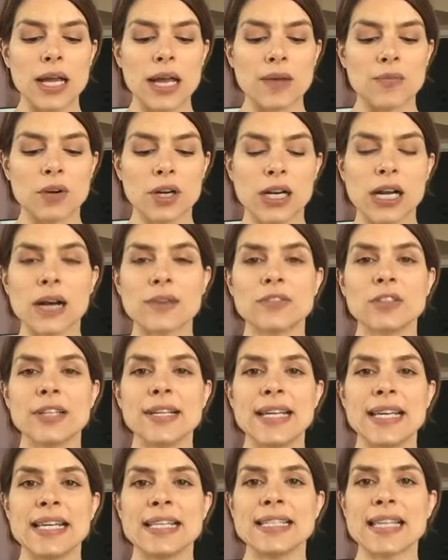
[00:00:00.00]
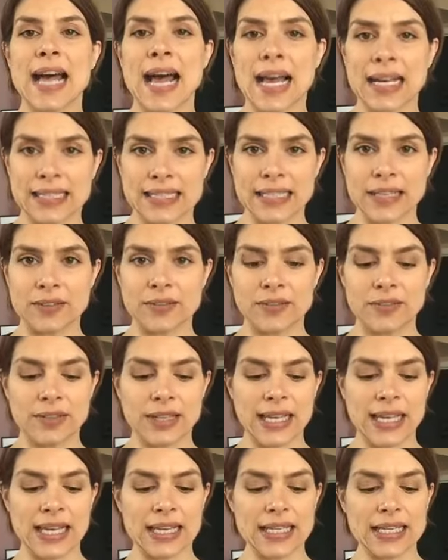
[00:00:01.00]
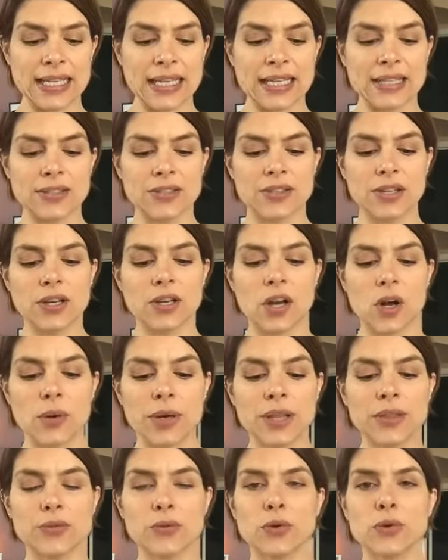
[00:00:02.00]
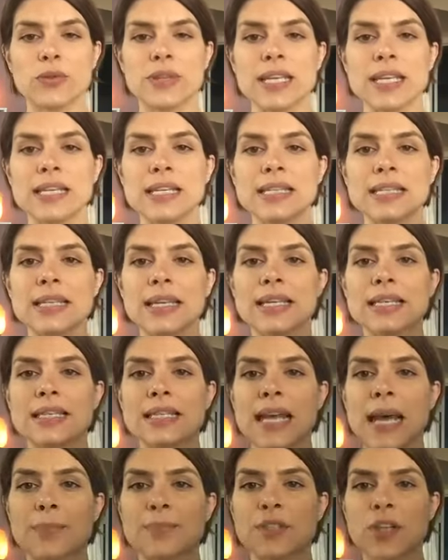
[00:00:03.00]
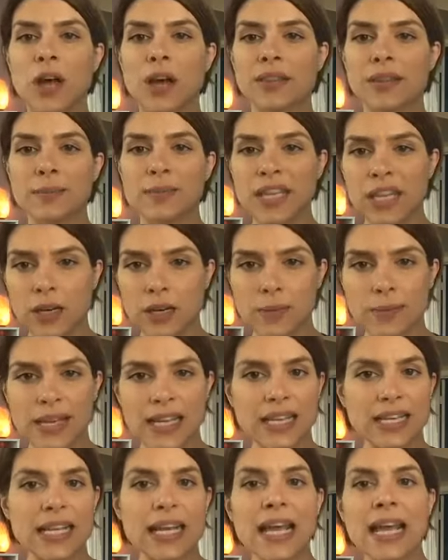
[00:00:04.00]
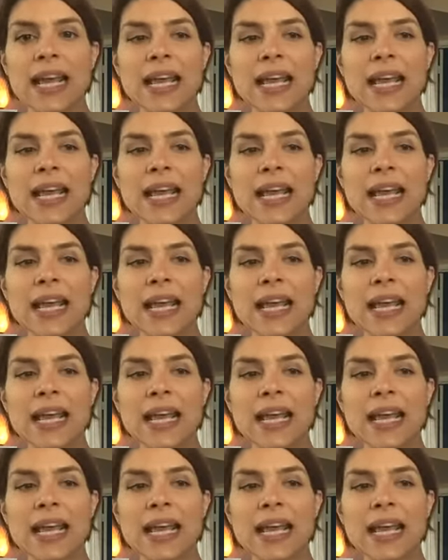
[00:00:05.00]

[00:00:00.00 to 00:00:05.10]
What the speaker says: Recovery is active. It is going through these steps on the pyramid.